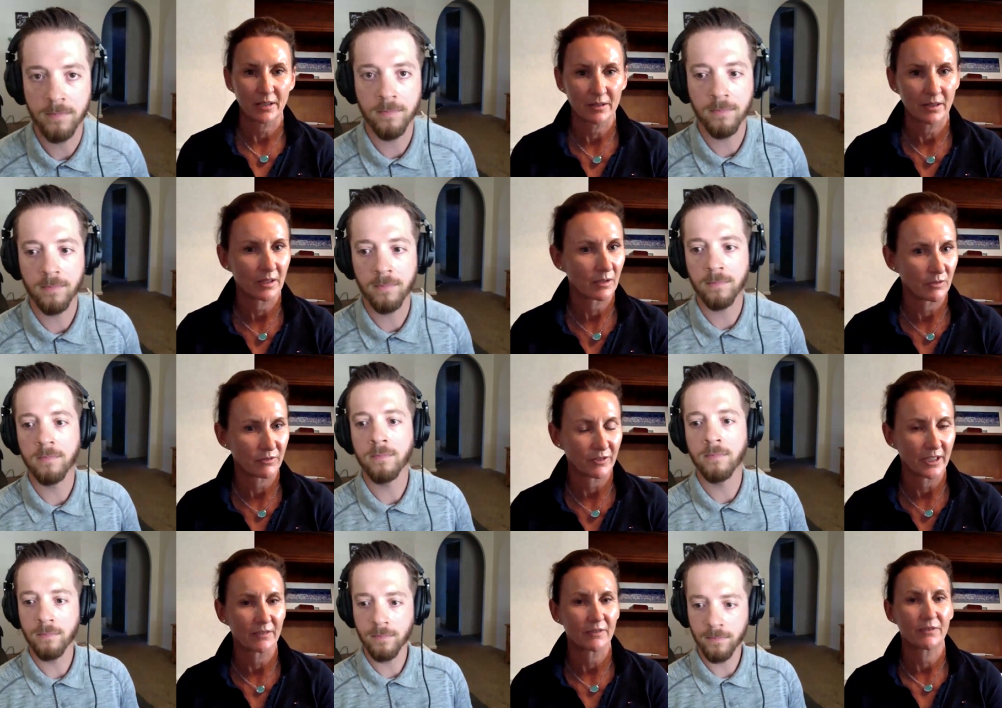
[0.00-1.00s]
Speaker 1: and a good
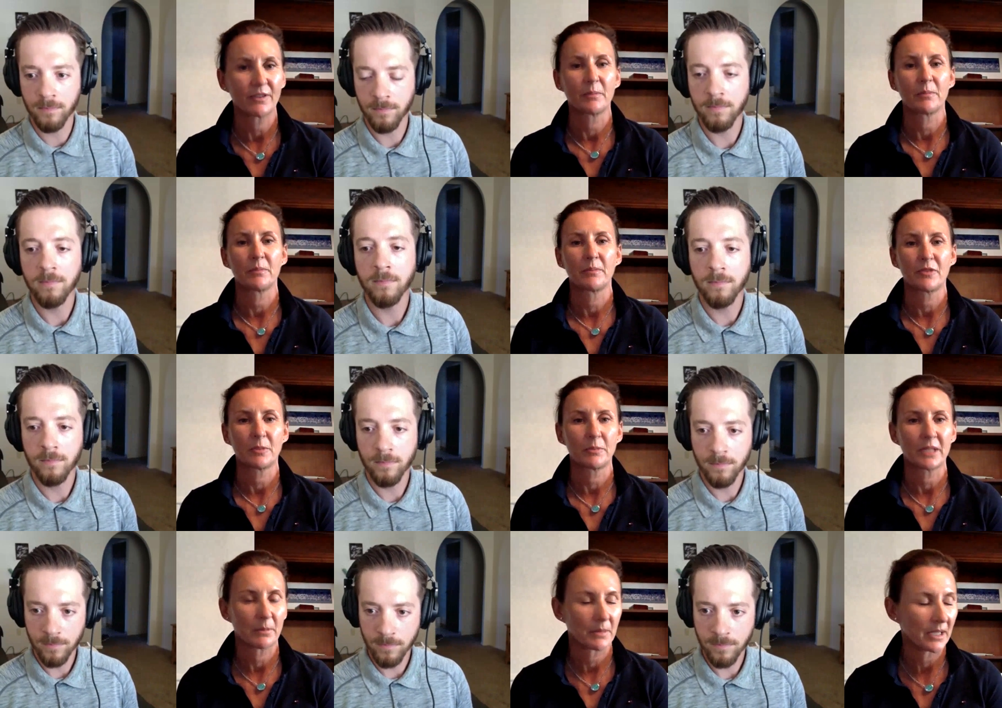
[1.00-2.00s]
friend from from
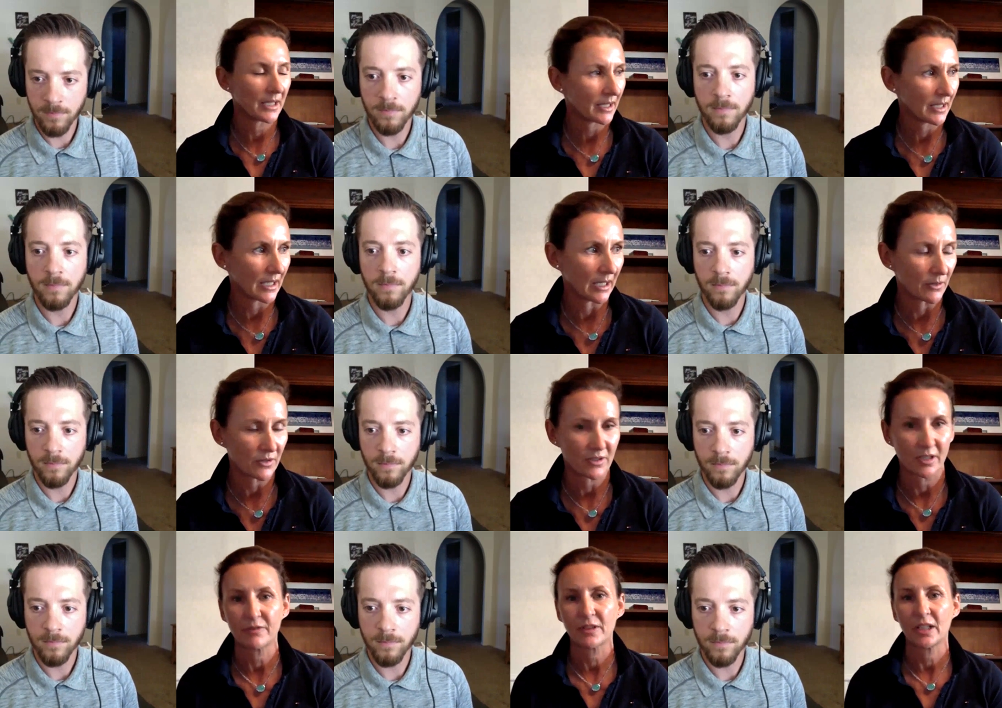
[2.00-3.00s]
denmark
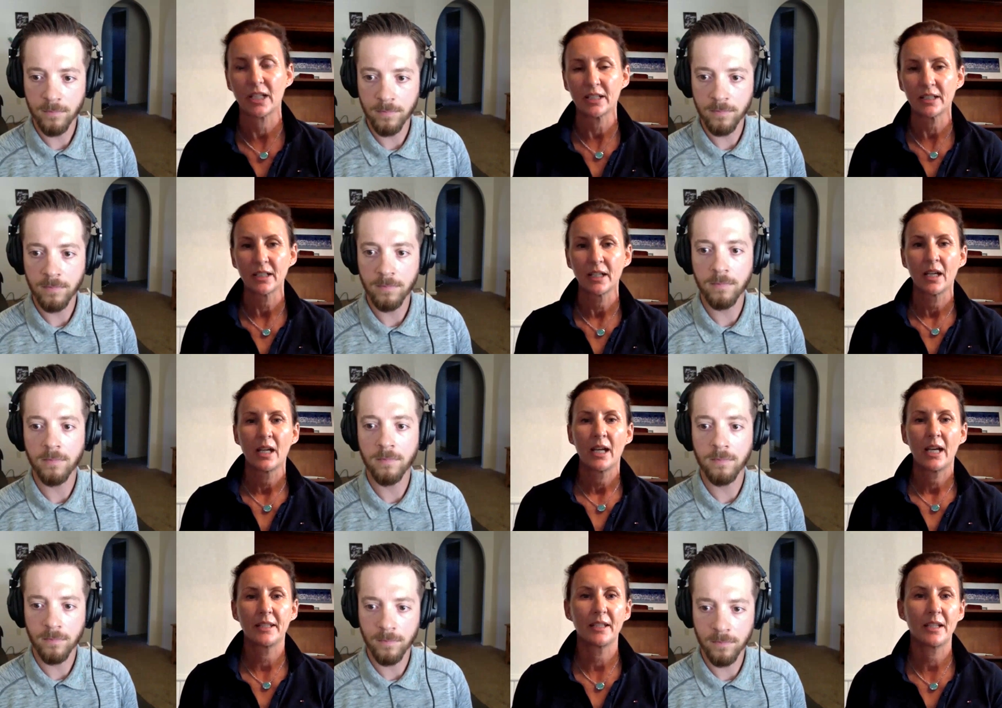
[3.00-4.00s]
klaus toftgaard
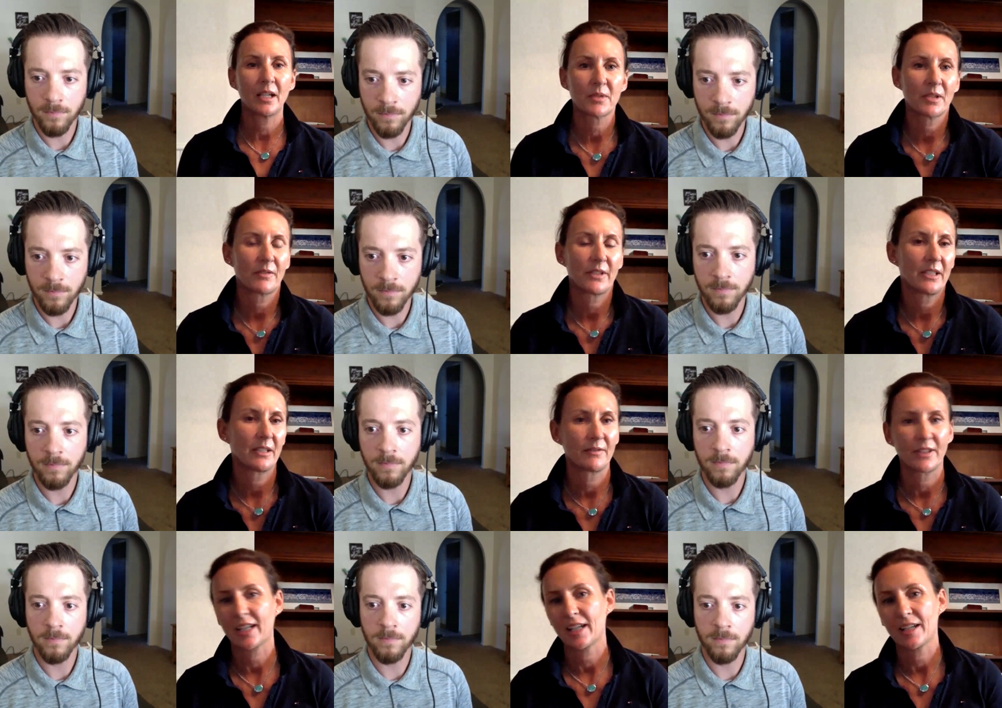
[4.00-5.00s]
and he comes over here
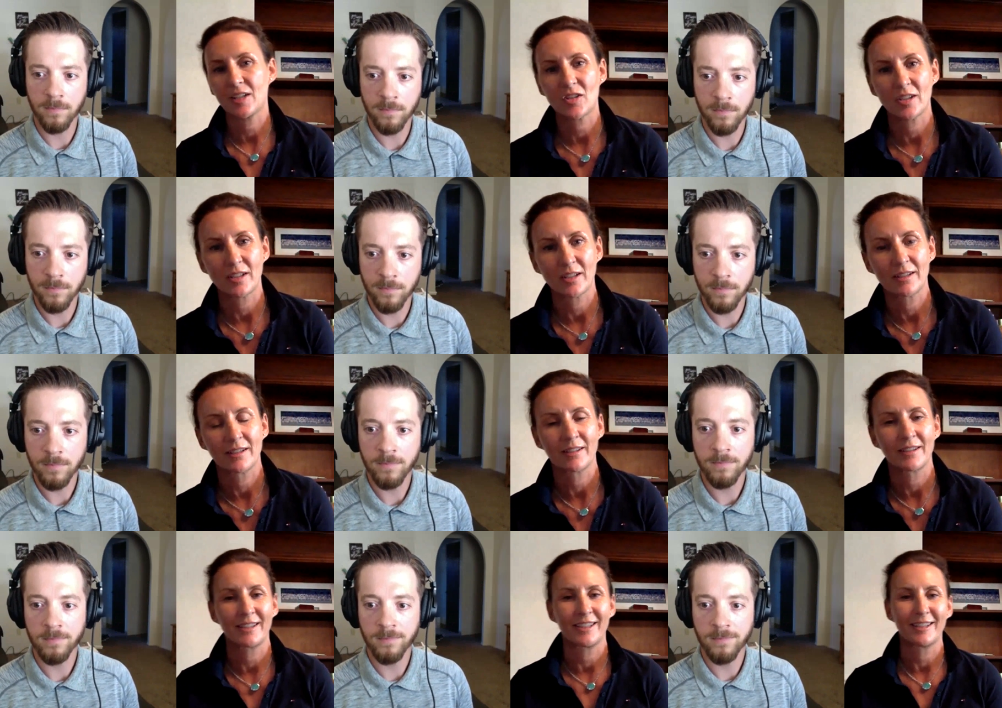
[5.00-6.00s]
on
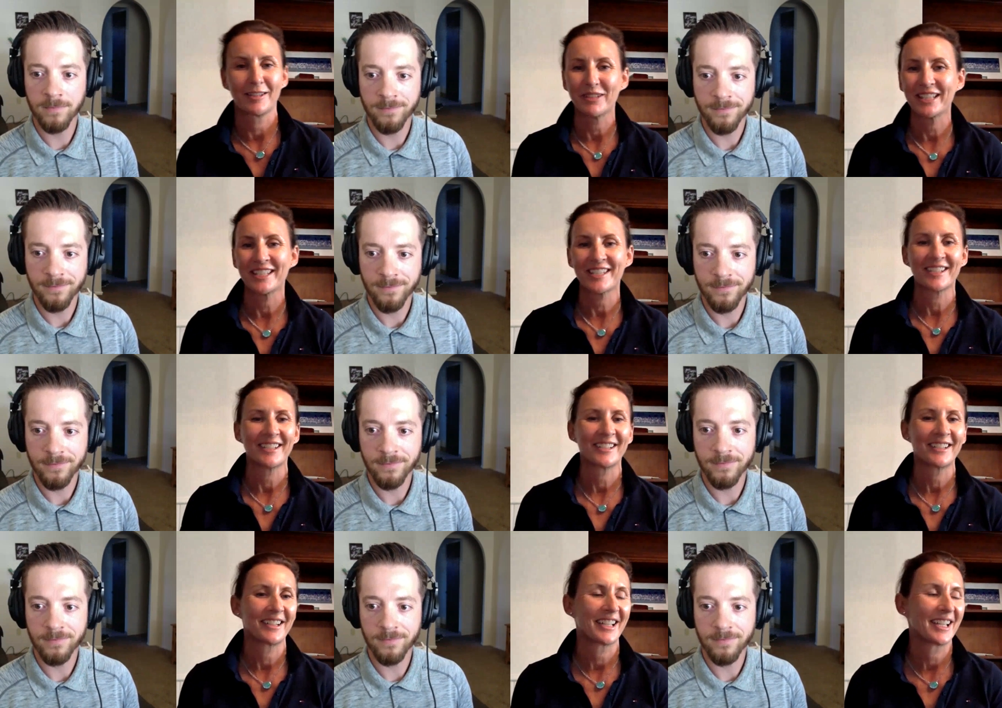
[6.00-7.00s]
vacation in the
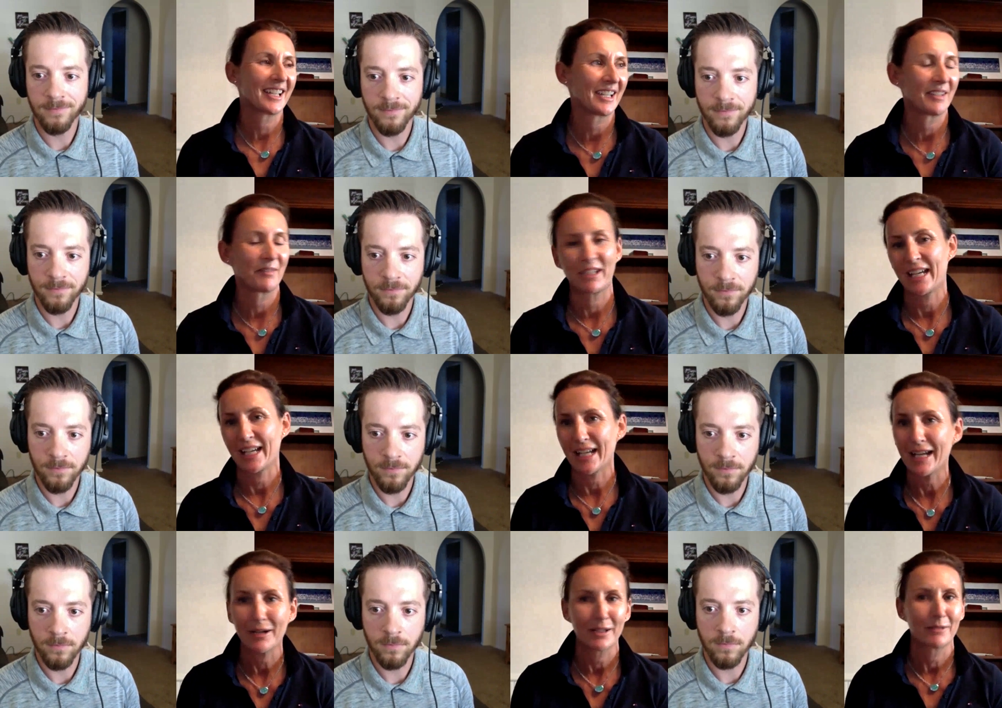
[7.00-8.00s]
winter and we
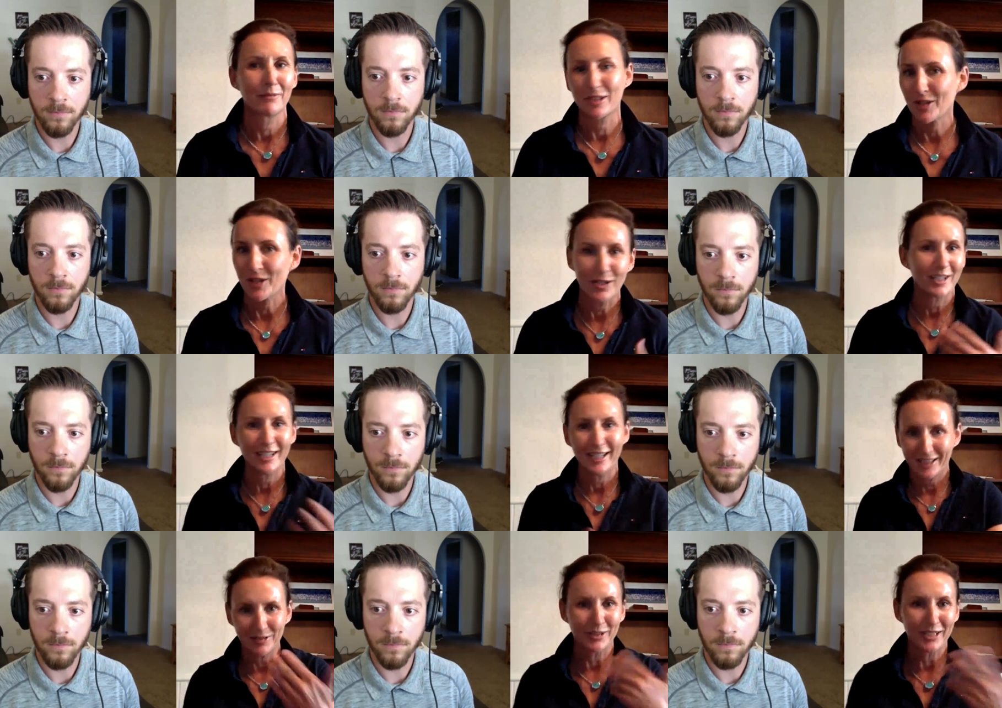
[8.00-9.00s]
hang out and we talk
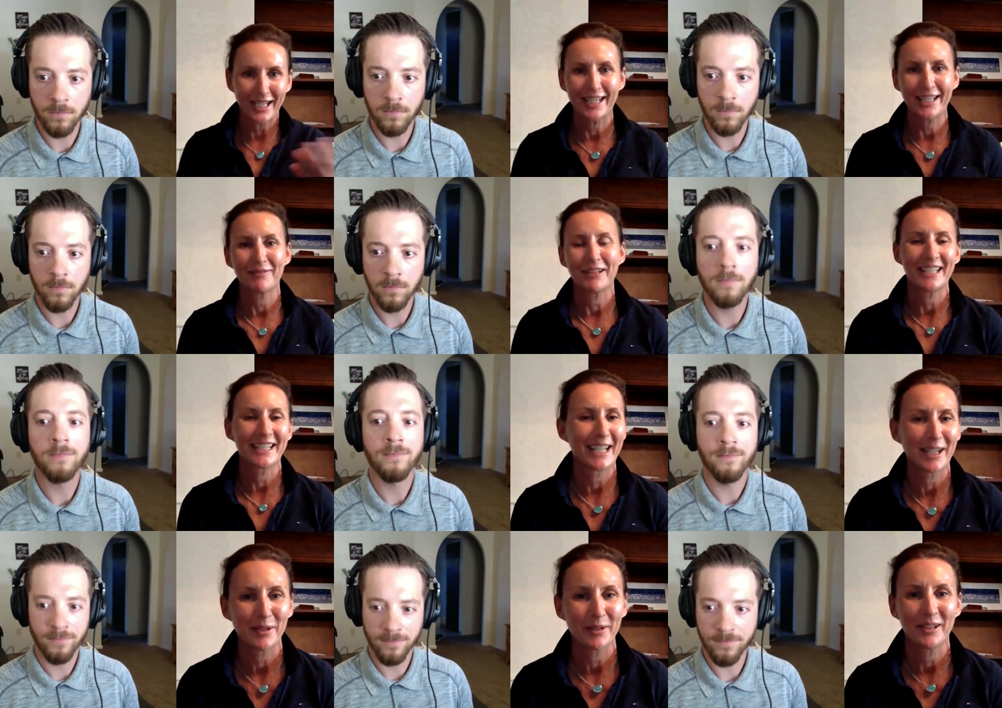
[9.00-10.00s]
like you and i right
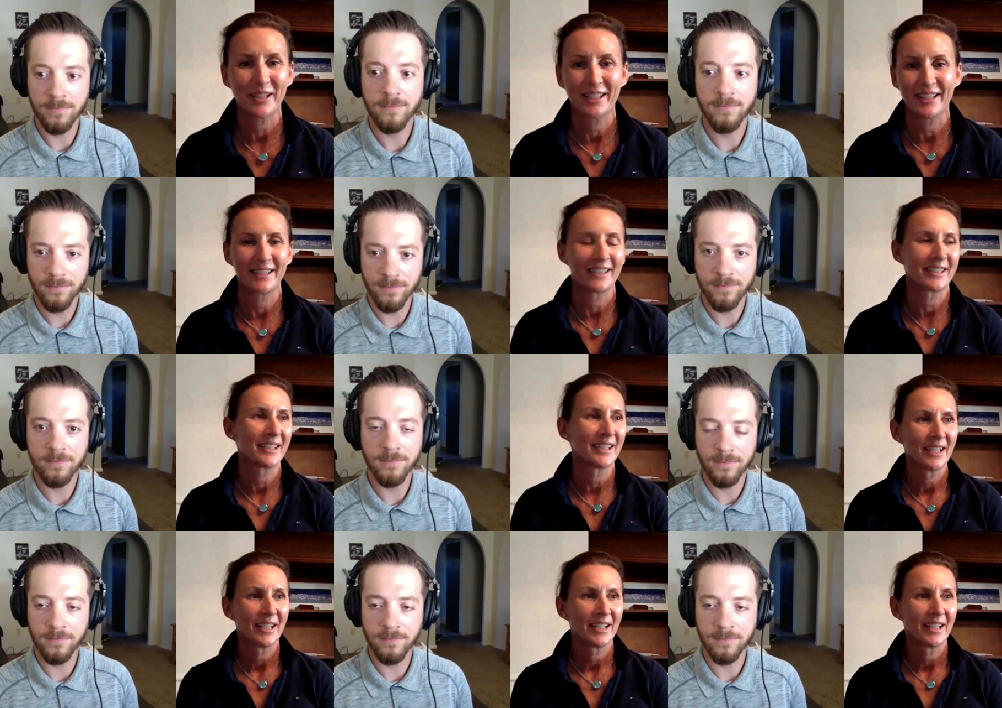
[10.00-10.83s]
now and